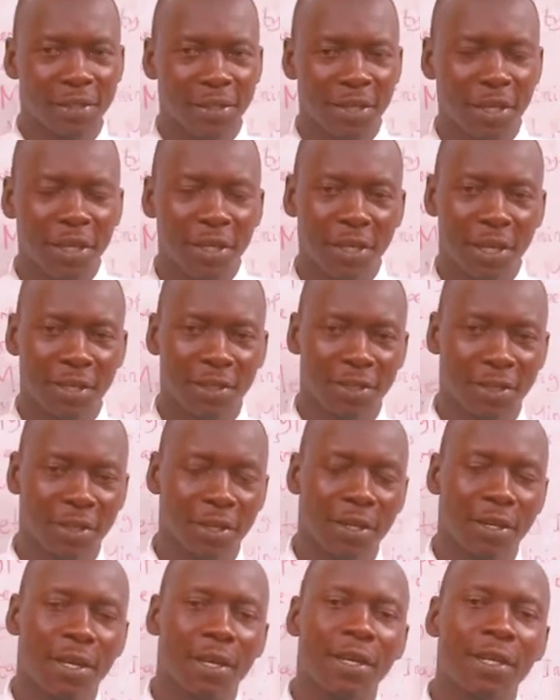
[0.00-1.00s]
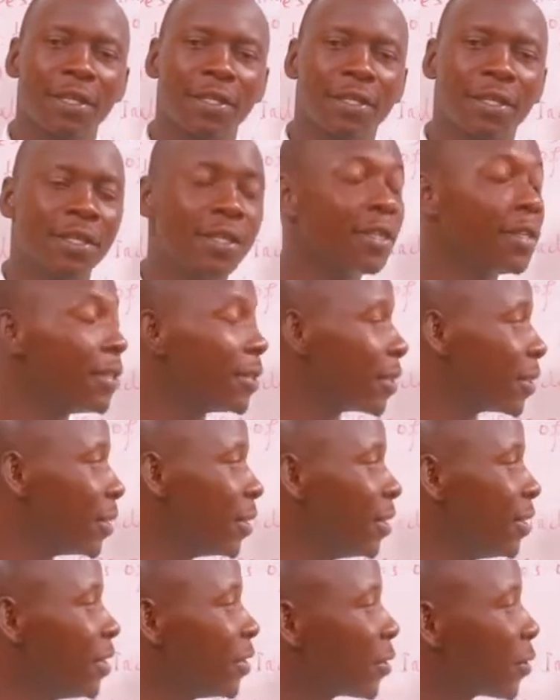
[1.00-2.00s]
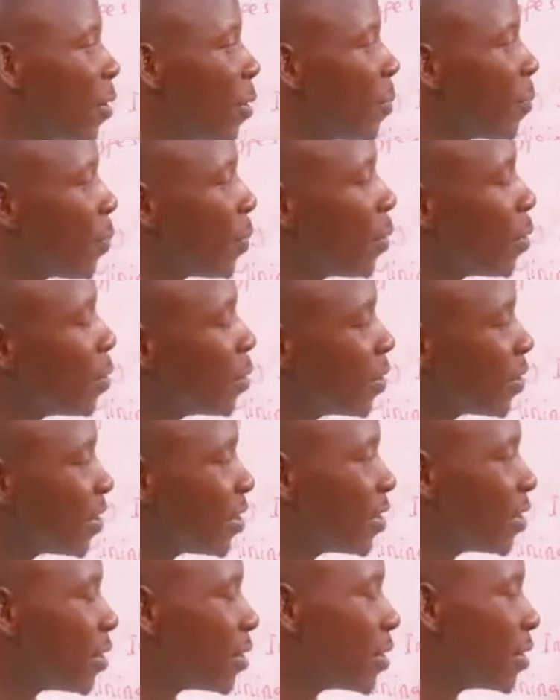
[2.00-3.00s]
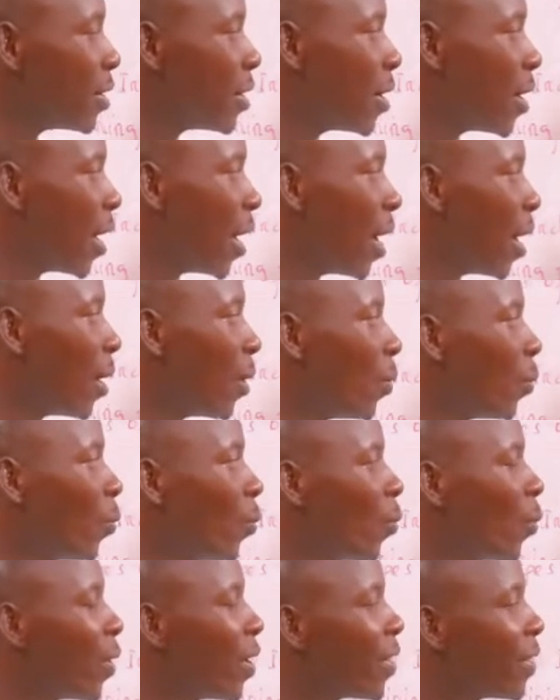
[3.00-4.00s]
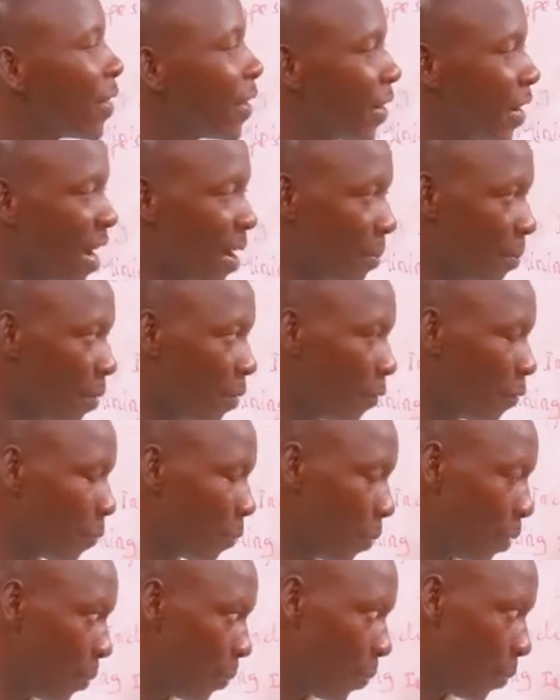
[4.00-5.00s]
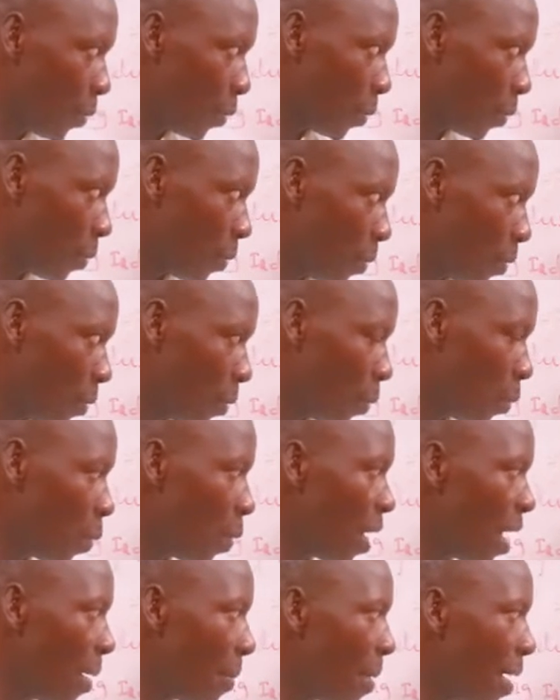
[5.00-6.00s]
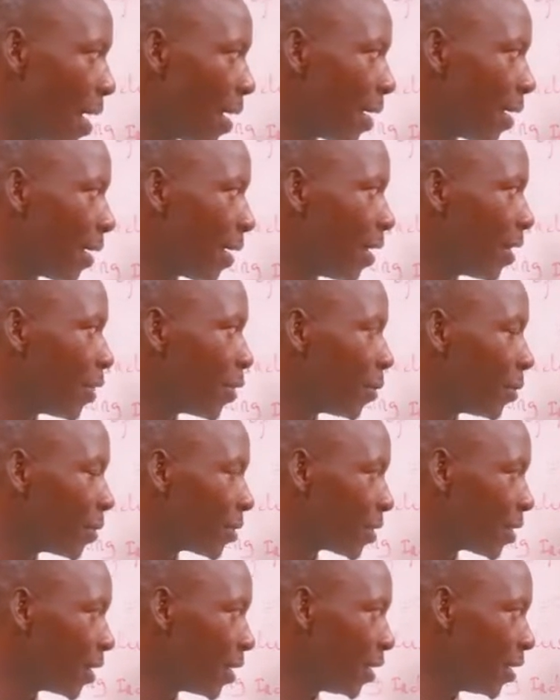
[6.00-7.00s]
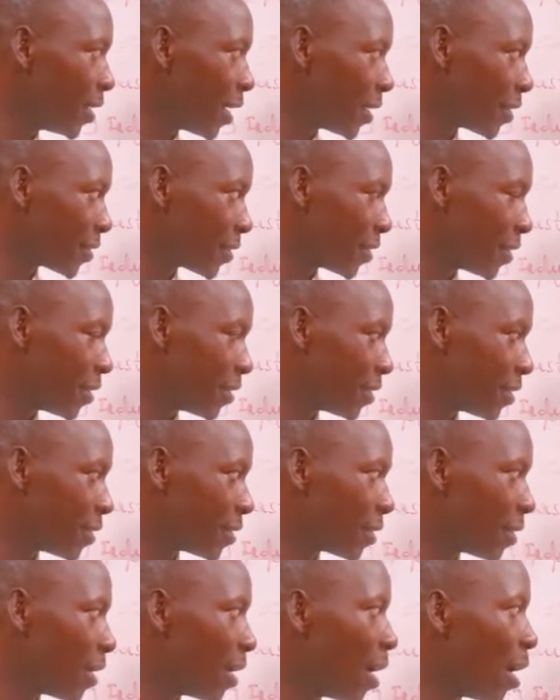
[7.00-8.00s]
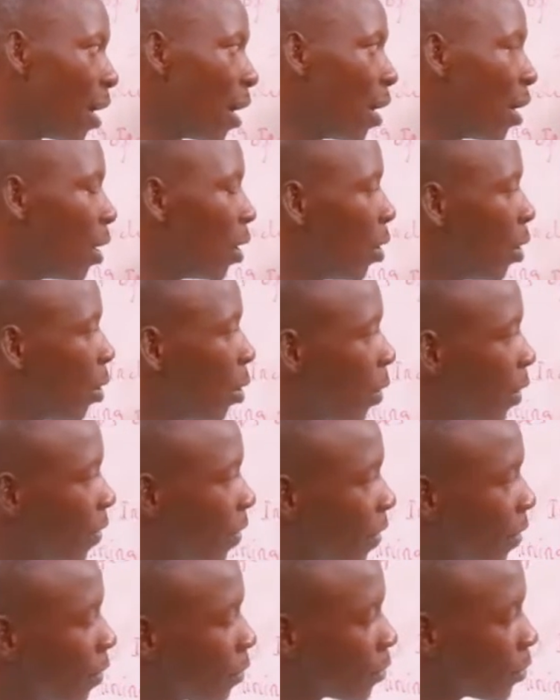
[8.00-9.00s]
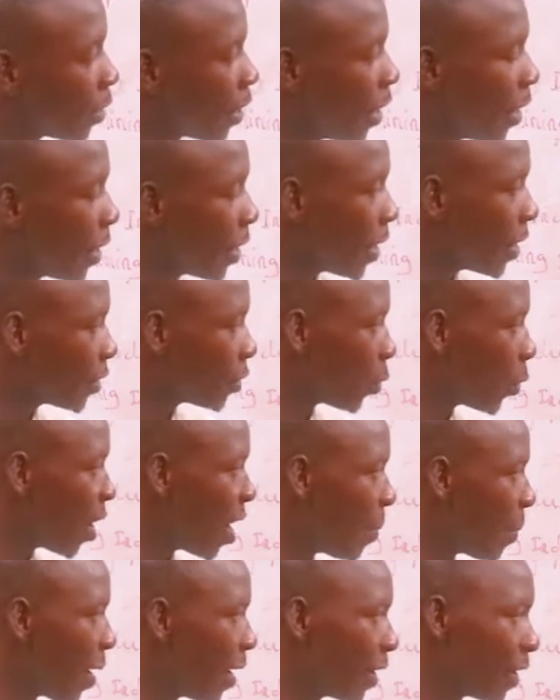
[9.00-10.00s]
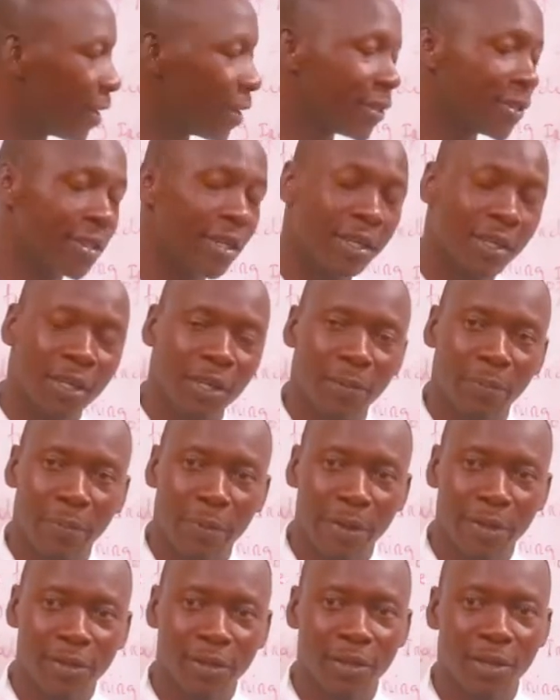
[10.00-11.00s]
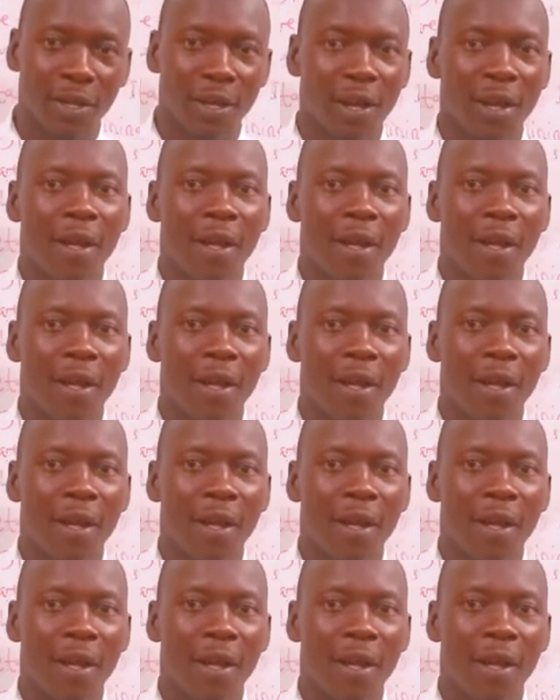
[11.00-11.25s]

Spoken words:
an industry, it is composed with a number of people, whereby in those industries or in those areas where mining is taking place,